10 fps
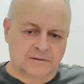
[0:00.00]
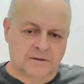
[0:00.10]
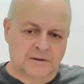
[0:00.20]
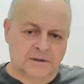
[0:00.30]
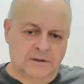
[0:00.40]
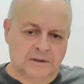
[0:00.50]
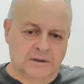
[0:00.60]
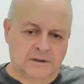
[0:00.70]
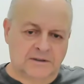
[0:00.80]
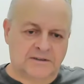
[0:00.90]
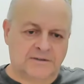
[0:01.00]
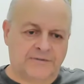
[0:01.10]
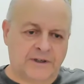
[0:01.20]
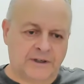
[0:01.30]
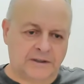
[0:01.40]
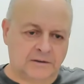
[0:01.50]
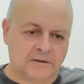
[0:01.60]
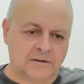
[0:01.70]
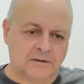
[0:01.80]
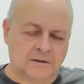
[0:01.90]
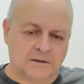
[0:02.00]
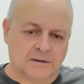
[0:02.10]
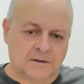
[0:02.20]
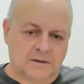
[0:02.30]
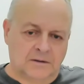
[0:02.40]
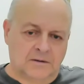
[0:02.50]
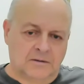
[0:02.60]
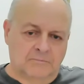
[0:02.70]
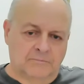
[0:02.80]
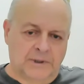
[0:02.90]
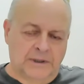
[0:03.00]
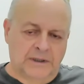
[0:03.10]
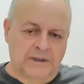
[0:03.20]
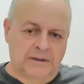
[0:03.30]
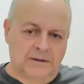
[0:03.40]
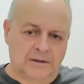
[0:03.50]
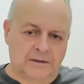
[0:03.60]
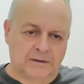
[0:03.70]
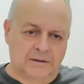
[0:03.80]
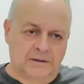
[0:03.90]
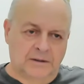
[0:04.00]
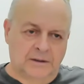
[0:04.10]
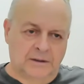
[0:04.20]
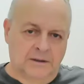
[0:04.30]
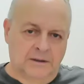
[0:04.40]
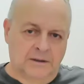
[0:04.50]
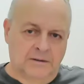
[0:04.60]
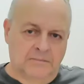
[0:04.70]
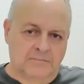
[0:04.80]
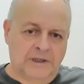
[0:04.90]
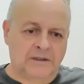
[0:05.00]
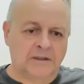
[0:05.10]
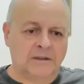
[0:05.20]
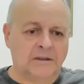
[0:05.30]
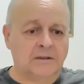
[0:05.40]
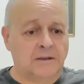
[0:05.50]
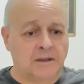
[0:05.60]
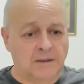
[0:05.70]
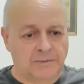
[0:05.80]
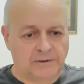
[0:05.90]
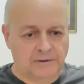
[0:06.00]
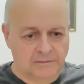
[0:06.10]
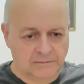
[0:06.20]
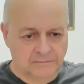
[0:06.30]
uh, is defined by uh, making it happen.